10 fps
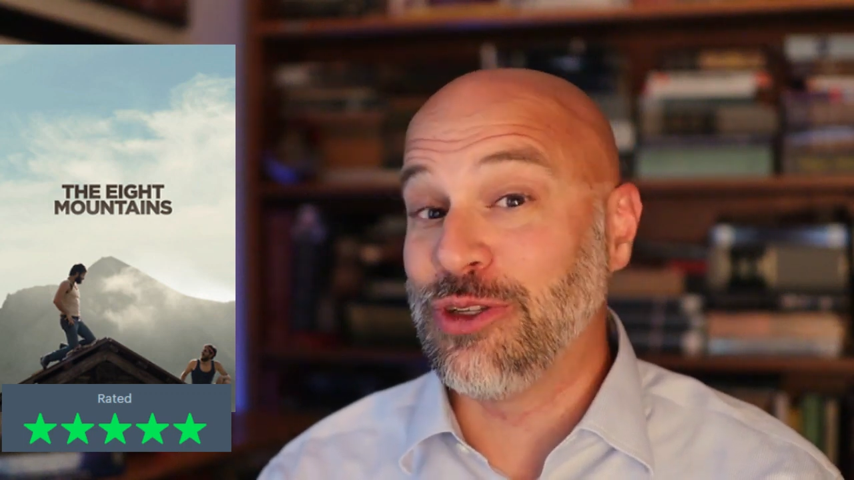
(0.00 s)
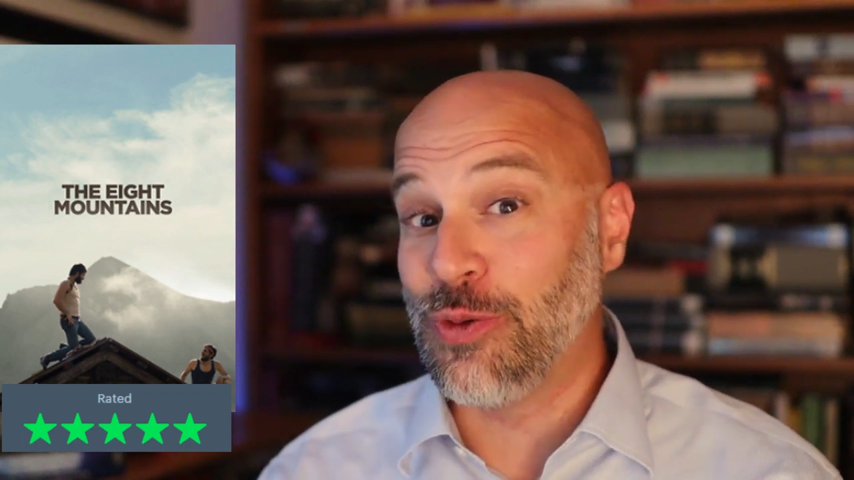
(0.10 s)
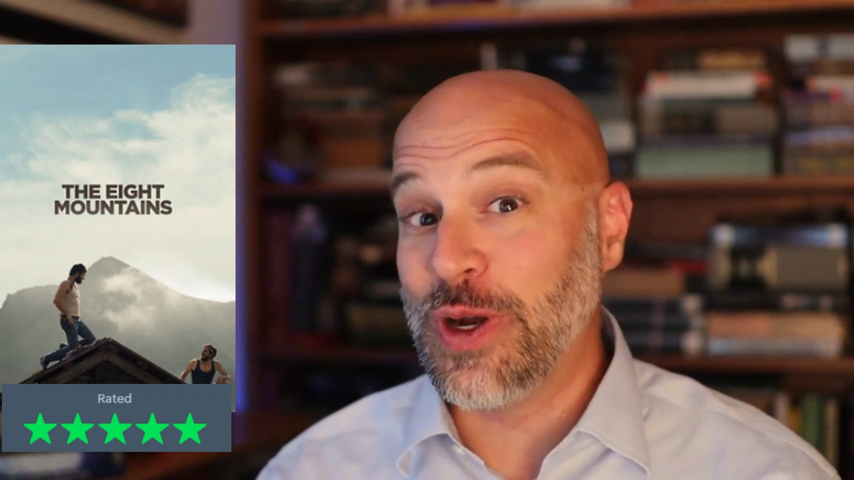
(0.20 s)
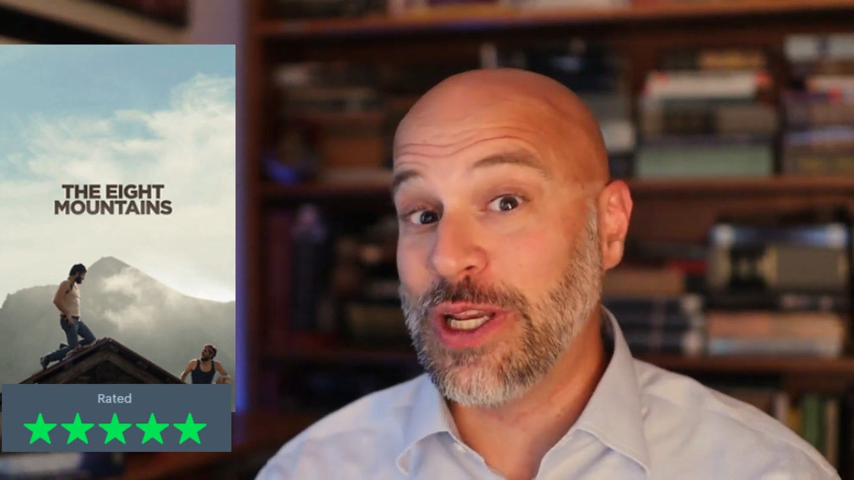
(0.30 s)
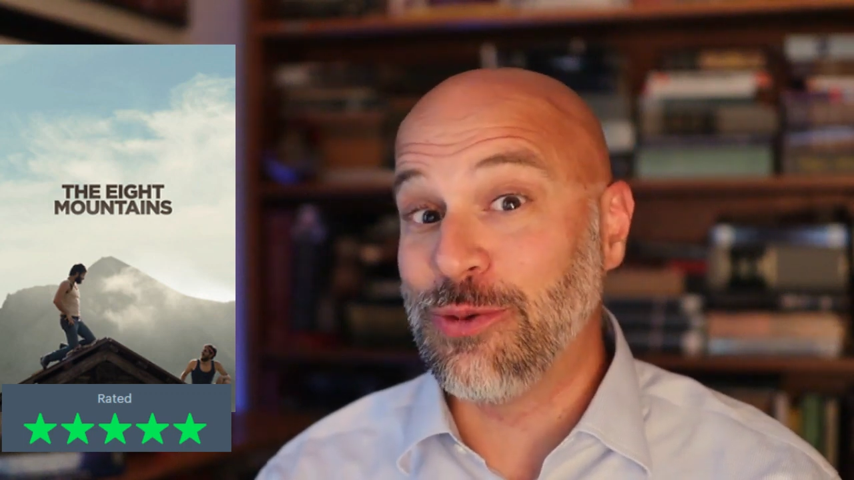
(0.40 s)

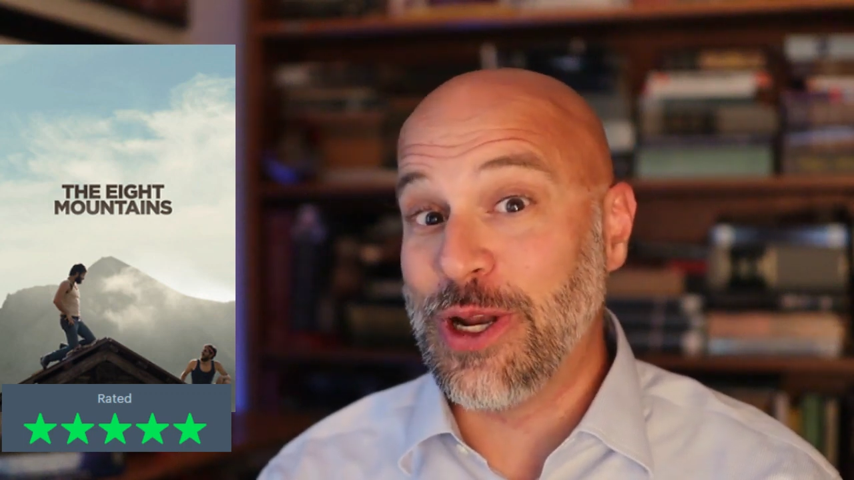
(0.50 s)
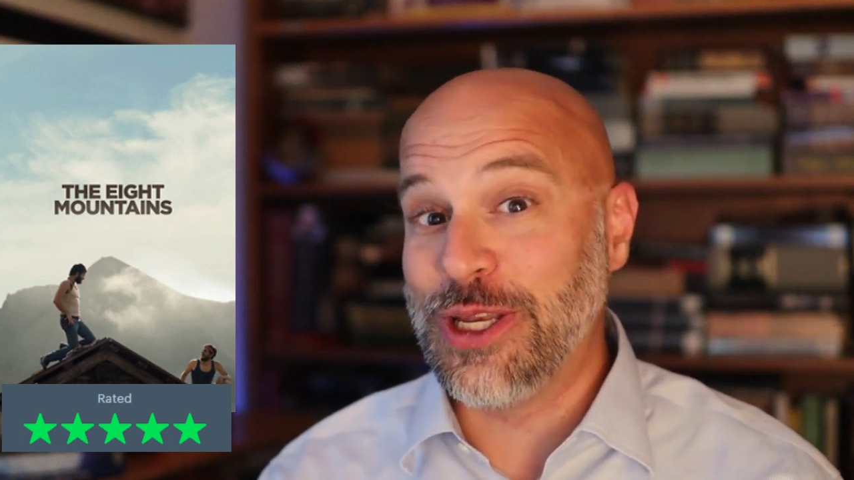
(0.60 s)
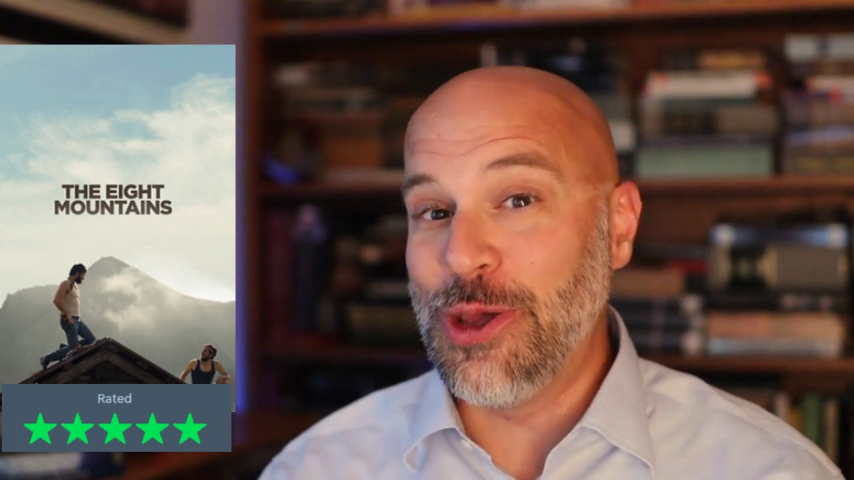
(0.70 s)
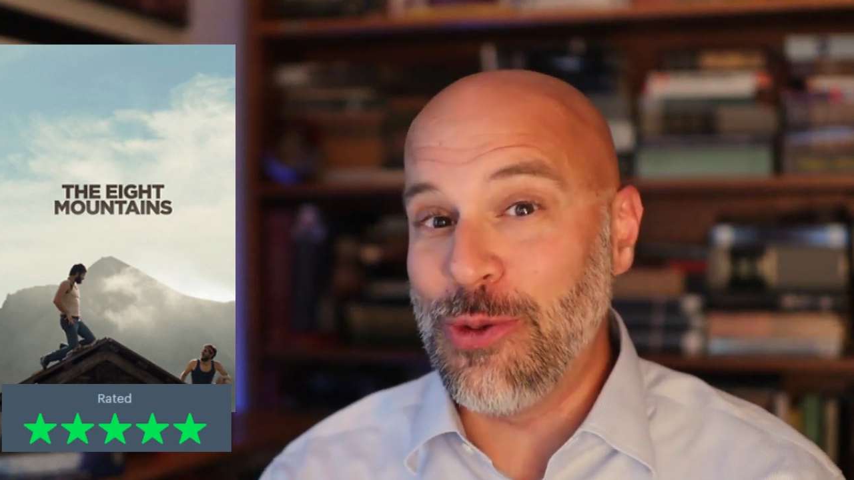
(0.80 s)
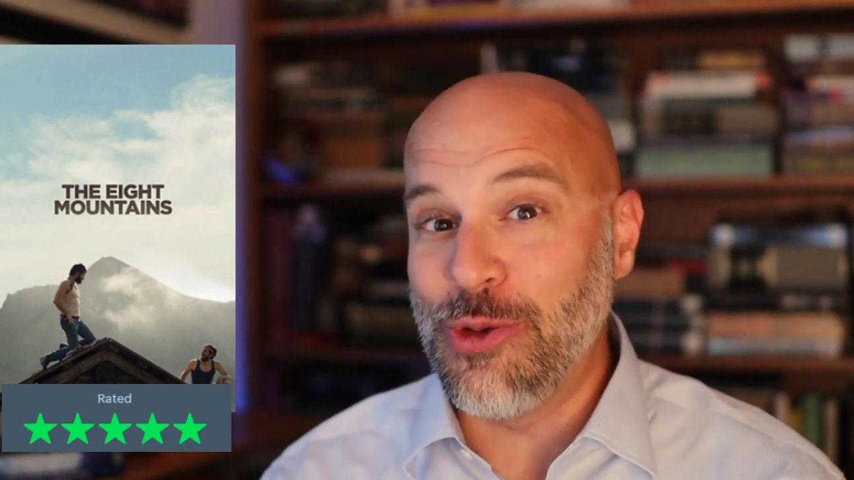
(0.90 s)

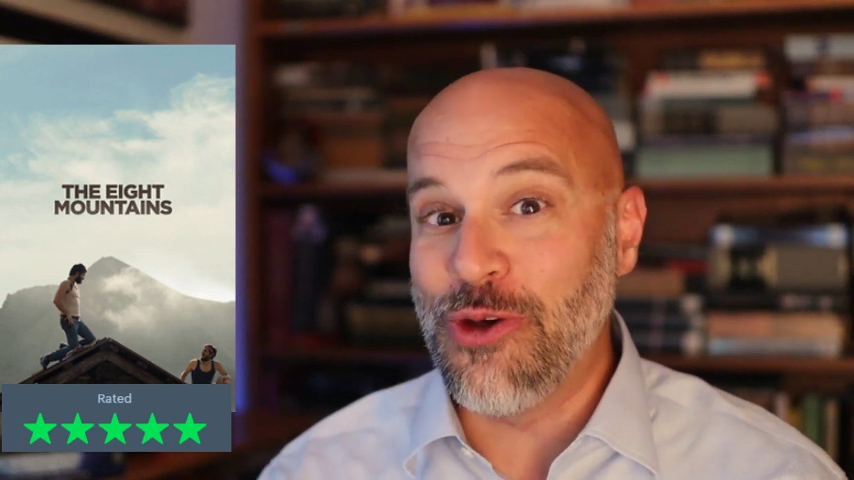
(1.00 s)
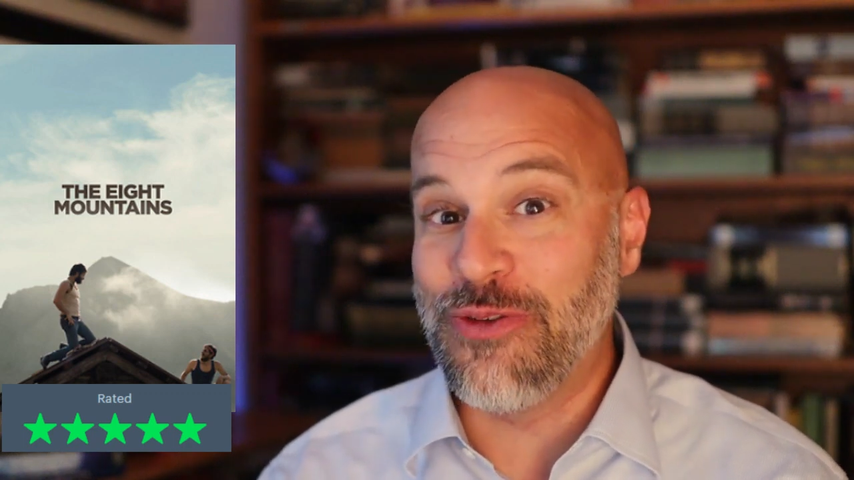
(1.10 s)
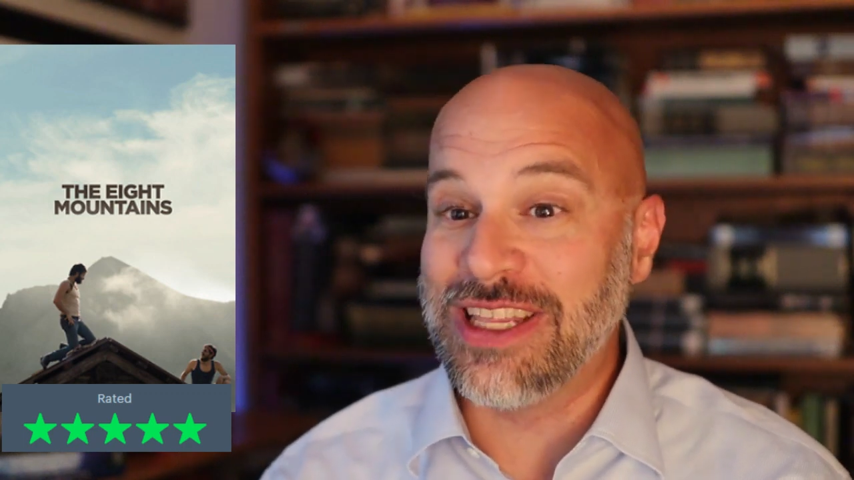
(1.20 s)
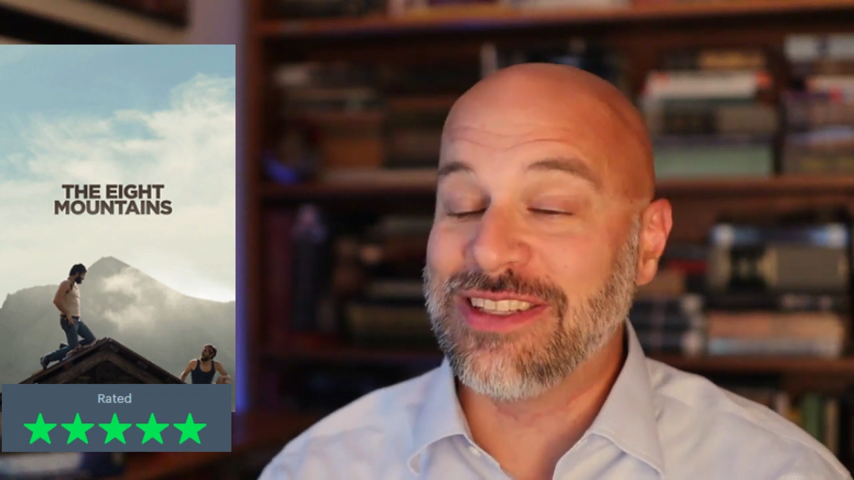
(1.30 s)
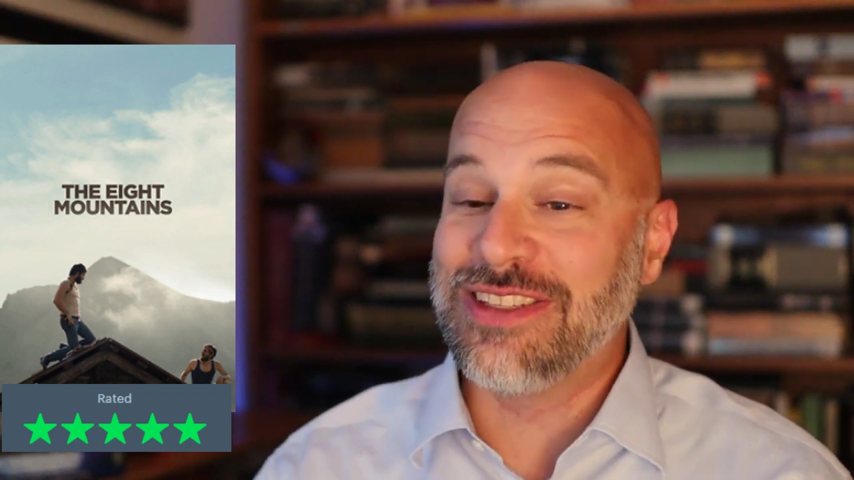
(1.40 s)
2022
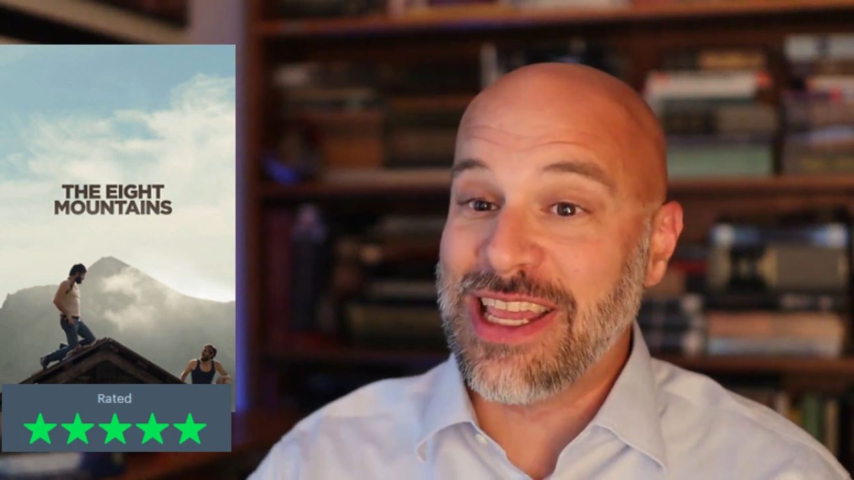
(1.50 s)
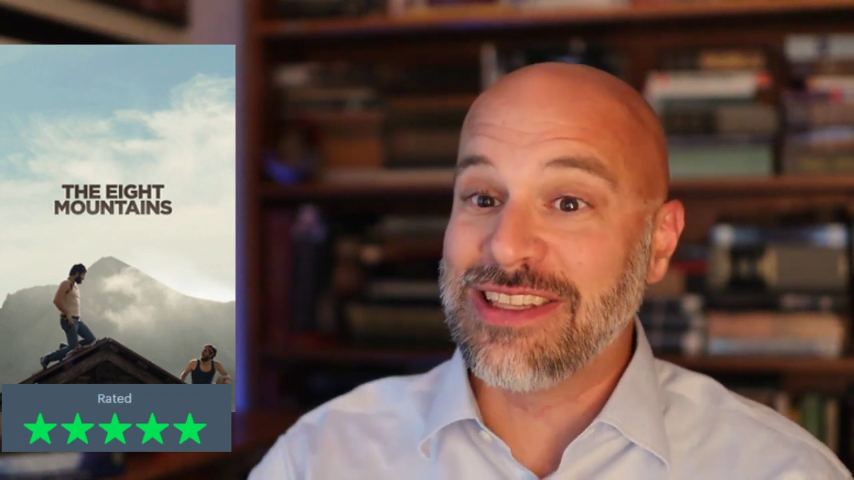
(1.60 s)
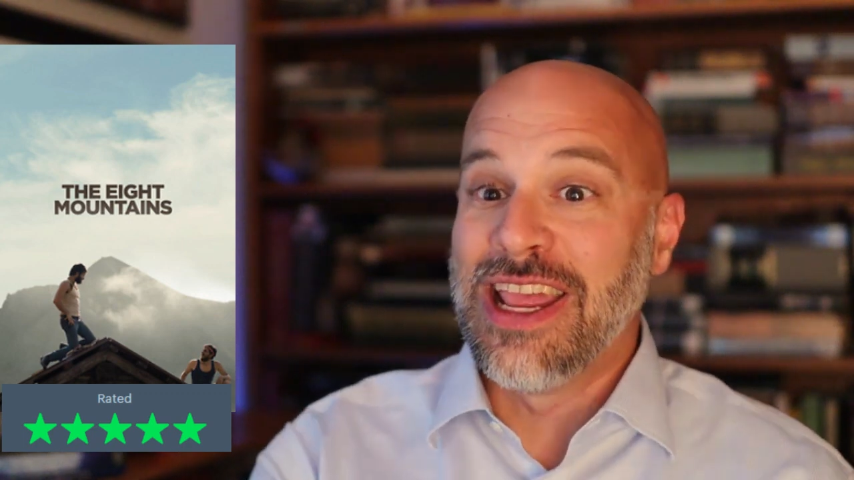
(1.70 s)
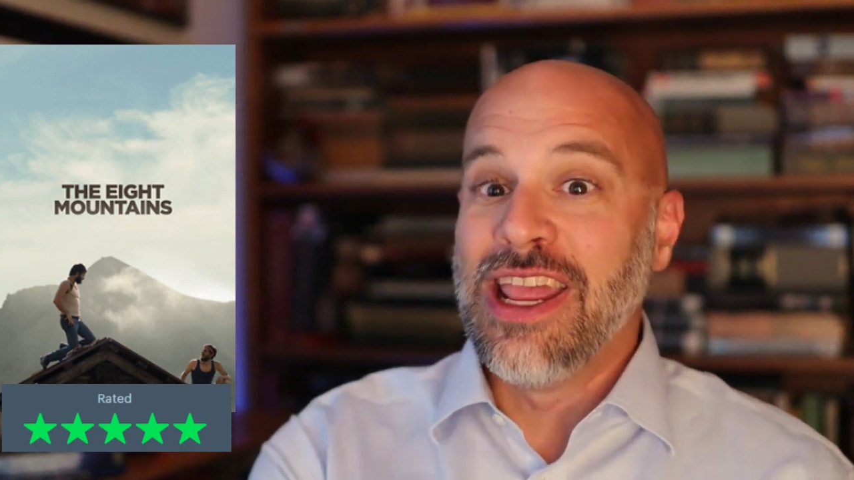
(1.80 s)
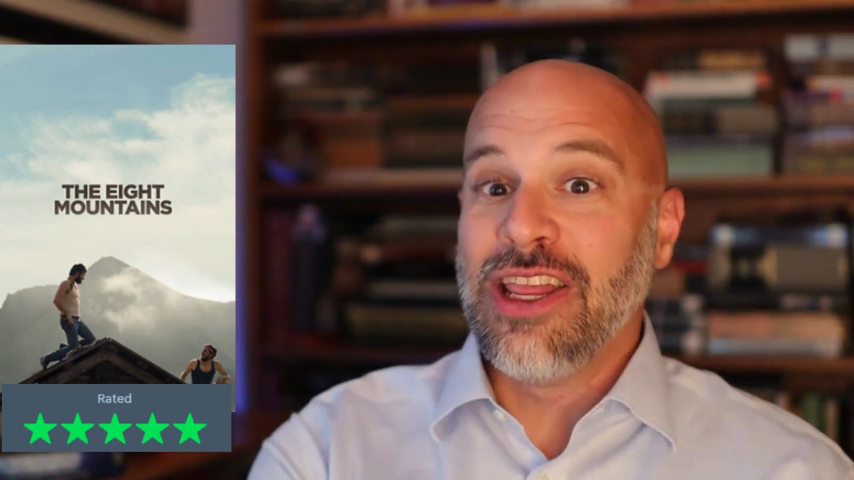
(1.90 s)
movie. It
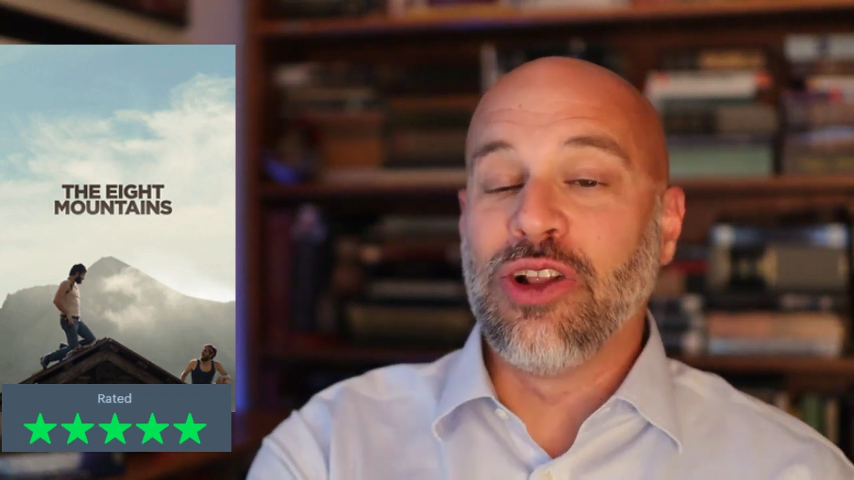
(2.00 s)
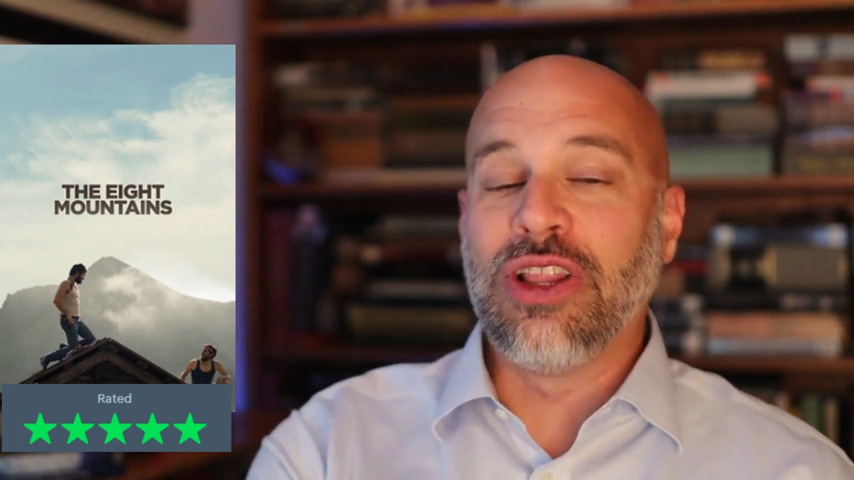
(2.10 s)
says, you know,